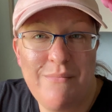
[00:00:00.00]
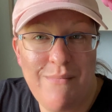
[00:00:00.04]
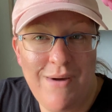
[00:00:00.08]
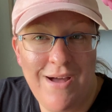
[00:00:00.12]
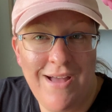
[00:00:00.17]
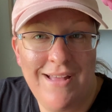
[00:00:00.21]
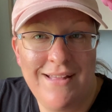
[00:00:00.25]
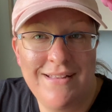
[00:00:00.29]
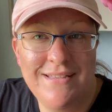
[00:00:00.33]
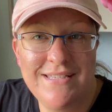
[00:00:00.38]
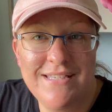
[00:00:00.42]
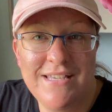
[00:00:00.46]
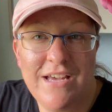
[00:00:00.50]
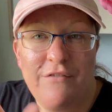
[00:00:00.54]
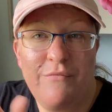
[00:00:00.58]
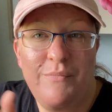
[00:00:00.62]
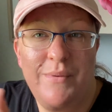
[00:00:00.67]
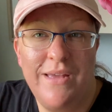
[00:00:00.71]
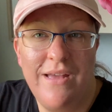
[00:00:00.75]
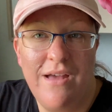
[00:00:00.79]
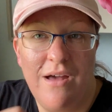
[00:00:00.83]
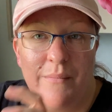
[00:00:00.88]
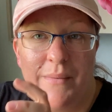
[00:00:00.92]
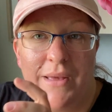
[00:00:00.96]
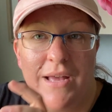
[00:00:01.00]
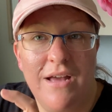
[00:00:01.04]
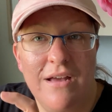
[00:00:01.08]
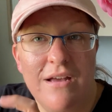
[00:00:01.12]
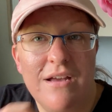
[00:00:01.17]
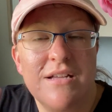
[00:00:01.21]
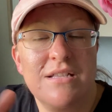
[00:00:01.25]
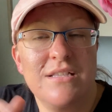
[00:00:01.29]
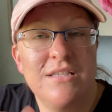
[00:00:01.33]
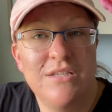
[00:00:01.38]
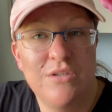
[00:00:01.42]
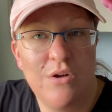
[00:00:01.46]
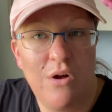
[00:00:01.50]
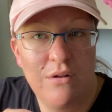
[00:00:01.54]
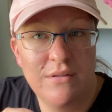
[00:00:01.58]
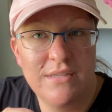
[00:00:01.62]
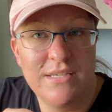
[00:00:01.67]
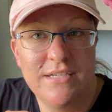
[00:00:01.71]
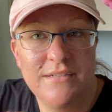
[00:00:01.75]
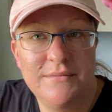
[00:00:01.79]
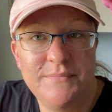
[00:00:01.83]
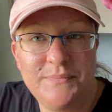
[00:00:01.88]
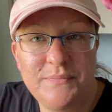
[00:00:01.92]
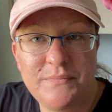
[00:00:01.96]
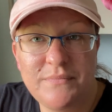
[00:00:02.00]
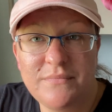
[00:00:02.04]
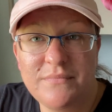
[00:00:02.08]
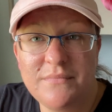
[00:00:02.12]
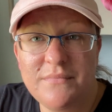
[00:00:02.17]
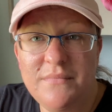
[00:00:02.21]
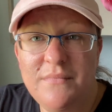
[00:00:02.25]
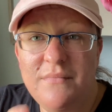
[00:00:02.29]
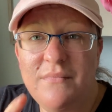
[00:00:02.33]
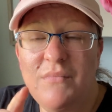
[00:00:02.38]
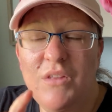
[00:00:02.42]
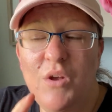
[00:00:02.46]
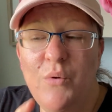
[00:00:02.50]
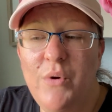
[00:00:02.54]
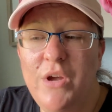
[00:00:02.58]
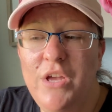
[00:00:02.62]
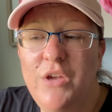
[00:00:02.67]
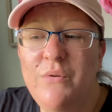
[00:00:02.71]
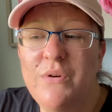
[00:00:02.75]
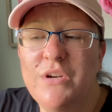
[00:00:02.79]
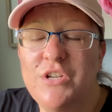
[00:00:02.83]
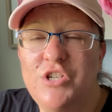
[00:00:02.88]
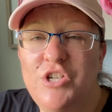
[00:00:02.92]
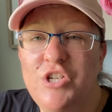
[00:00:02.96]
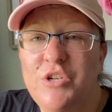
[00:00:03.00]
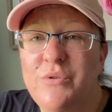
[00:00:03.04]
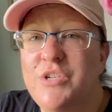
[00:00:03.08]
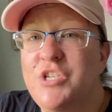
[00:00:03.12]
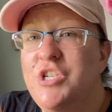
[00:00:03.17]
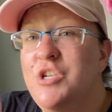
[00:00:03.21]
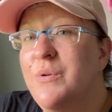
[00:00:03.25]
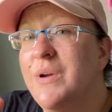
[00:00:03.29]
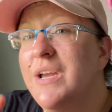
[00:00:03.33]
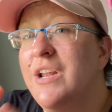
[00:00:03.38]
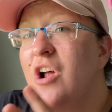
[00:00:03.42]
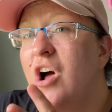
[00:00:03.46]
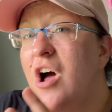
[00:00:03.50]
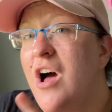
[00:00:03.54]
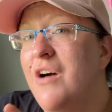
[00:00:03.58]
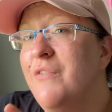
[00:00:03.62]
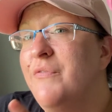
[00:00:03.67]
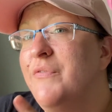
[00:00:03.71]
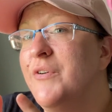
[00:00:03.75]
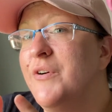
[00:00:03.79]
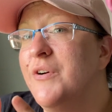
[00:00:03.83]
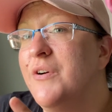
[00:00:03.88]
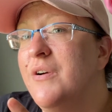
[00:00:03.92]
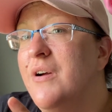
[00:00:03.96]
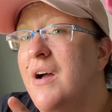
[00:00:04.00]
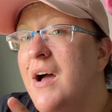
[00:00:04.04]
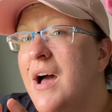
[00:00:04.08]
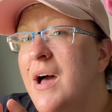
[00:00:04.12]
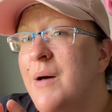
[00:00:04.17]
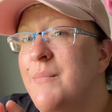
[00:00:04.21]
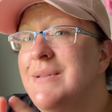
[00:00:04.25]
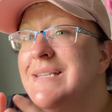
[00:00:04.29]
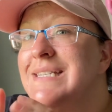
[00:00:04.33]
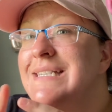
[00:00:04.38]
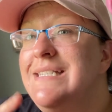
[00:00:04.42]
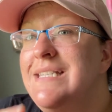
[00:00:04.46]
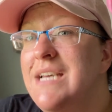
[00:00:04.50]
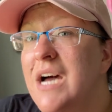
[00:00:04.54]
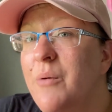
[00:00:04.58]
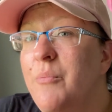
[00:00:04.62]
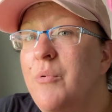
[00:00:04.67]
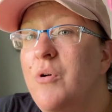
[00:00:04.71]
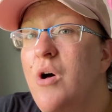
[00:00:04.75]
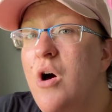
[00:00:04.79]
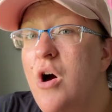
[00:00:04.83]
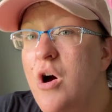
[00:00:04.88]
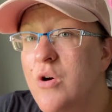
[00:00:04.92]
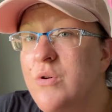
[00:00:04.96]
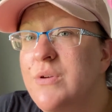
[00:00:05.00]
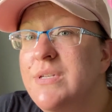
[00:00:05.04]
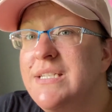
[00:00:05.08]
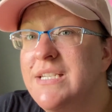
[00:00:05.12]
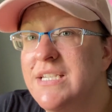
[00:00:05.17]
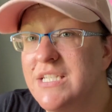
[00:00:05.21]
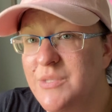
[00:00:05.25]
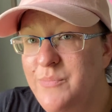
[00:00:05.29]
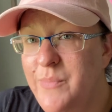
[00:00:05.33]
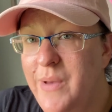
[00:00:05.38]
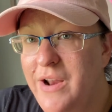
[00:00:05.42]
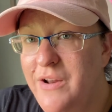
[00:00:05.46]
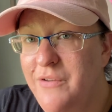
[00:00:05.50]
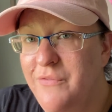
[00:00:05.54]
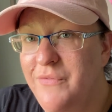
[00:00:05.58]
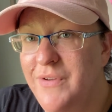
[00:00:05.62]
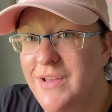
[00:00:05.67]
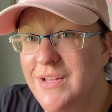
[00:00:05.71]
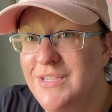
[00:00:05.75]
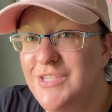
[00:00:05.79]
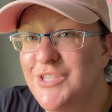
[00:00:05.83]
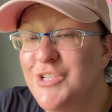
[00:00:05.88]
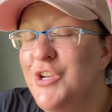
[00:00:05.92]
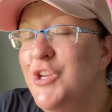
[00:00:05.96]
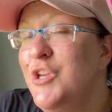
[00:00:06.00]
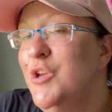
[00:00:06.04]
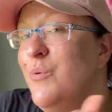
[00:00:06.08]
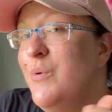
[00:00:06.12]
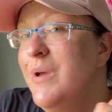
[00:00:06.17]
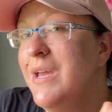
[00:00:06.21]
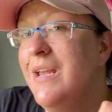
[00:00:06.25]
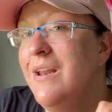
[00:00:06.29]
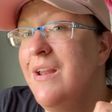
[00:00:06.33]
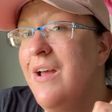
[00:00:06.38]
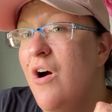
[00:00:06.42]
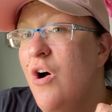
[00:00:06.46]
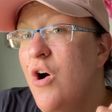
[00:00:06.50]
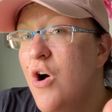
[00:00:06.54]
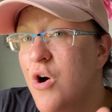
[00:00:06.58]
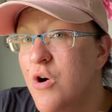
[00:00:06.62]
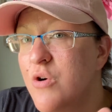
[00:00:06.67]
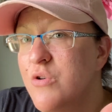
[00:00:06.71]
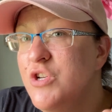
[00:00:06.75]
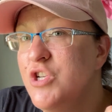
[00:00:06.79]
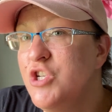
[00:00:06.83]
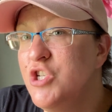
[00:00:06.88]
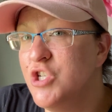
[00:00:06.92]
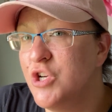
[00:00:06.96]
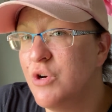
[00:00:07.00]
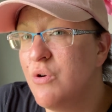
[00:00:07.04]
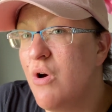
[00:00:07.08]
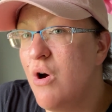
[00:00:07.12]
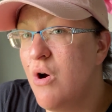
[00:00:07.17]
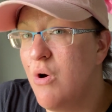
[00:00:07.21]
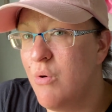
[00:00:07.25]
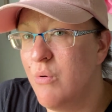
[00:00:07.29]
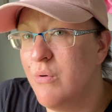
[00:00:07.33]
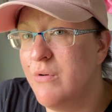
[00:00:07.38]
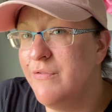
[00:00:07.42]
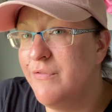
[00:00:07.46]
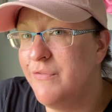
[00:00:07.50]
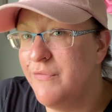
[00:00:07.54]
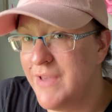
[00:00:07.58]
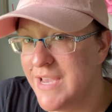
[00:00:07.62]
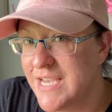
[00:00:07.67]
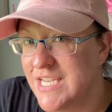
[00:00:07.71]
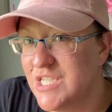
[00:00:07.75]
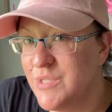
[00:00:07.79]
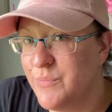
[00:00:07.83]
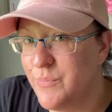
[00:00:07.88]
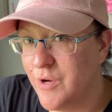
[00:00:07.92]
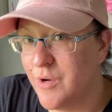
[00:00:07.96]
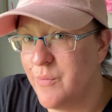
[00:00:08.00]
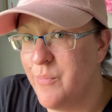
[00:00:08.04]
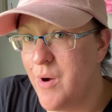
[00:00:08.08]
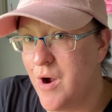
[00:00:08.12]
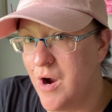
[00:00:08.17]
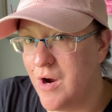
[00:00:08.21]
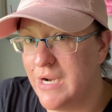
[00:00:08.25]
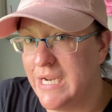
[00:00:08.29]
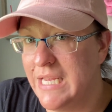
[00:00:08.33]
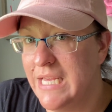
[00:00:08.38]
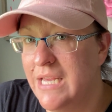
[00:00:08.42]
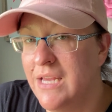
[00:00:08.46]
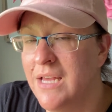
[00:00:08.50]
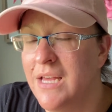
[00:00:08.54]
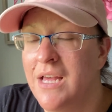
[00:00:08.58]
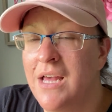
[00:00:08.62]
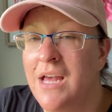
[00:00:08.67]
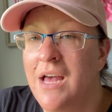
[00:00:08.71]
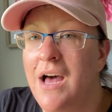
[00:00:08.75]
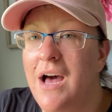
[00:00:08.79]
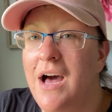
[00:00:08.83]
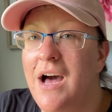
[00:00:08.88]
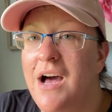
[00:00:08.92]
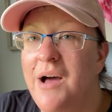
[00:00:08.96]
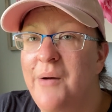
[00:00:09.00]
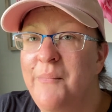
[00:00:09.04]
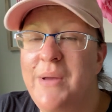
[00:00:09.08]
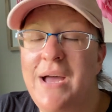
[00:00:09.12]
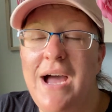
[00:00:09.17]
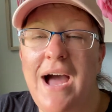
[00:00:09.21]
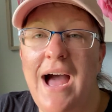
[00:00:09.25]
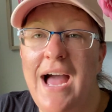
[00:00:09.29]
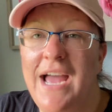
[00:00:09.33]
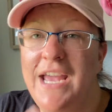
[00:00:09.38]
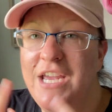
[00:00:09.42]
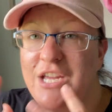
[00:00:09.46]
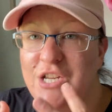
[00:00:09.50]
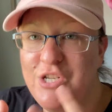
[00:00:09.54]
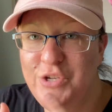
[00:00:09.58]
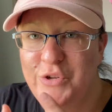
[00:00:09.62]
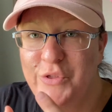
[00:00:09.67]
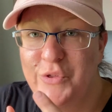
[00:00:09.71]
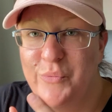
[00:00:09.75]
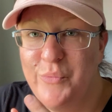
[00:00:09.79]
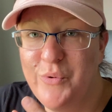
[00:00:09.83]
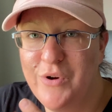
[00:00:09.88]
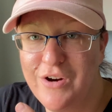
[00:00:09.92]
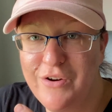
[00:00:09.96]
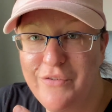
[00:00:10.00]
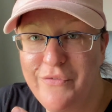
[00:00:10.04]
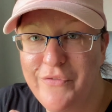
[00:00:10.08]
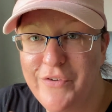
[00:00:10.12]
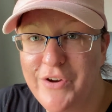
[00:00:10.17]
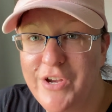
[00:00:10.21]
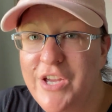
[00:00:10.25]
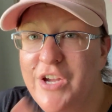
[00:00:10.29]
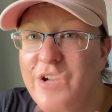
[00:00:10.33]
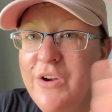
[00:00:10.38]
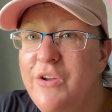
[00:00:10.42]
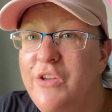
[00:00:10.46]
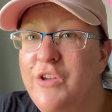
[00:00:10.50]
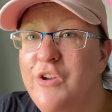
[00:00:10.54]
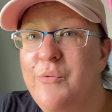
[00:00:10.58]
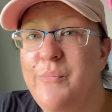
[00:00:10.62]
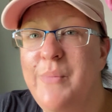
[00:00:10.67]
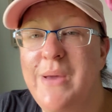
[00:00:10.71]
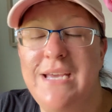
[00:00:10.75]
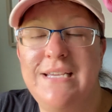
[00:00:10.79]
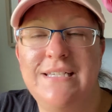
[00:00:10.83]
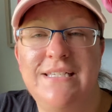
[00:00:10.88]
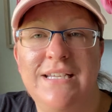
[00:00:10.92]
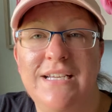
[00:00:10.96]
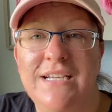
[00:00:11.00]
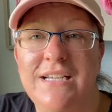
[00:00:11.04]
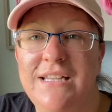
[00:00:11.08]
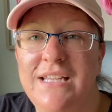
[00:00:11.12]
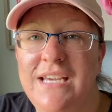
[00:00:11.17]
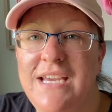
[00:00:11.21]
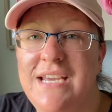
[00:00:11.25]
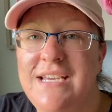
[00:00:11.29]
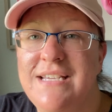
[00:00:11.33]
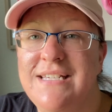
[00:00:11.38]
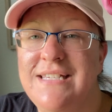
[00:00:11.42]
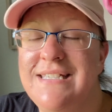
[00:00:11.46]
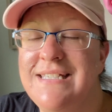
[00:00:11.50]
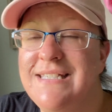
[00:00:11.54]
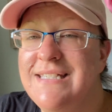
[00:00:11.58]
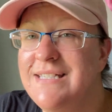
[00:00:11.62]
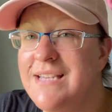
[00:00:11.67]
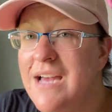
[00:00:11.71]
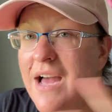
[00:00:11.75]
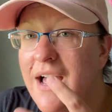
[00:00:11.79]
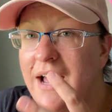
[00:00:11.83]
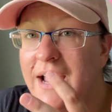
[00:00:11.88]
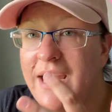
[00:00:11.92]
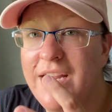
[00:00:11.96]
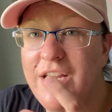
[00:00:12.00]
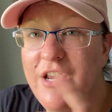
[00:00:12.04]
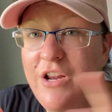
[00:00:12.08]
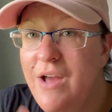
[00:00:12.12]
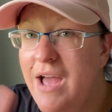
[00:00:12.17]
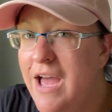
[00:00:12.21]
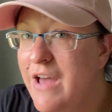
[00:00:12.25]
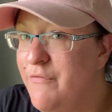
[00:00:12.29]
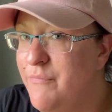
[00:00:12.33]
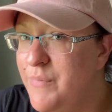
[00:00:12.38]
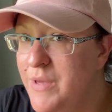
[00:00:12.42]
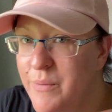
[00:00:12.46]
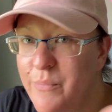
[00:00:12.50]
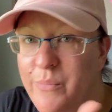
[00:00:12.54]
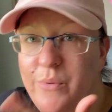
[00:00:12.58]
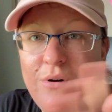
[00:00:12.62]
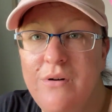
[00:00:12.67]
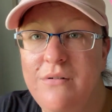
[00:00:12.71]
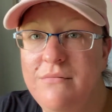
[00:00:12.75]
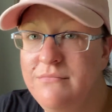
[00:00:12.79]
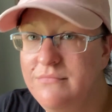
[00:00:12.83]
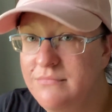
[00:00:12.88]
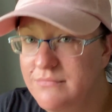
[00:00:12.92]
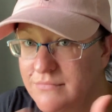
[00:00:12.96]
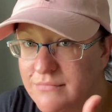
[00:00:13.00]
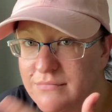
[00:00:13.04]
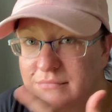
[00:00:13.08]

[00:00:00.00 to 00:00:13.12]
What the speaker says: months of becoming a consultant, what you can do is you can offer double hostess benefits. So you can host your own Facebook party. I could do the work for you. You basically sign, you know, have people,